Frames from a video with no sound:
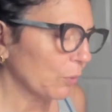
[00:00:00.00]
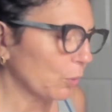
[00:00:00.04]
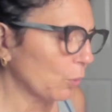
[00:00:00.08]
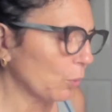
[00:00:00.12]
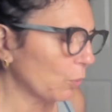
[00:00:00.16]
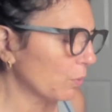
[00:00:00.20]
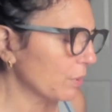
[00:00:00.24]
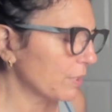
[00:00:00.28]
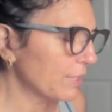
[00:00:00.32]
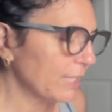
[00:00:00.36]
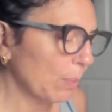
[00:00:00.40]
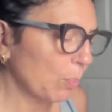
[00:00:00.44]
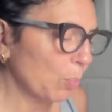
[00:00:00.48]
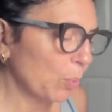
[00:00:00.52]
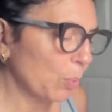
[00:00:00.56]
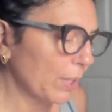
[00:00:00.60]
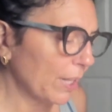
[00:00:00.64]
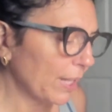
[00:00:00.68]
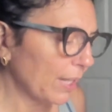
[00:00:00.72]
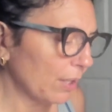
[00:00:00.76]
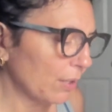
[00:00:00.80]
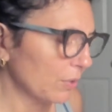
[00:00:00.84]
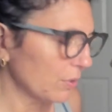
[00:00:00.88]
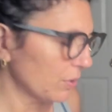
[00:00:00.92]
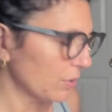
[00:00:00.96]
or someone
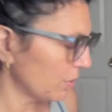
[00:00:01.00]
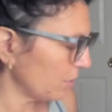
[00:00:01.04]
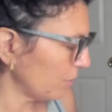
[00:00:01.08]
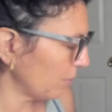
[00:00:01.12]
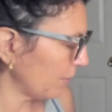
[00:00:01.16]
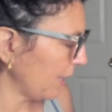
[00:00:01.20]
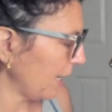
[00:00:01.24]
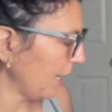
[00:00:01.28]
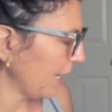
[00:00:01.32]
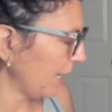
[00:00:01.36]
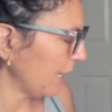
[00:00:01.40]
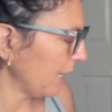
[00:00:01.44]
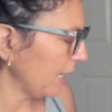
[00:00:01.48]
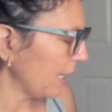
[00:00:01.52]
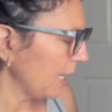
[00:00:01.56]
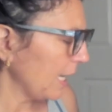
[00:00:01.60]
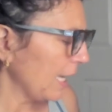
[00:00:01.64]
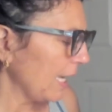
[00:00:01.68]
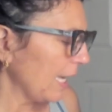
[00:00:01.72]
else, okay?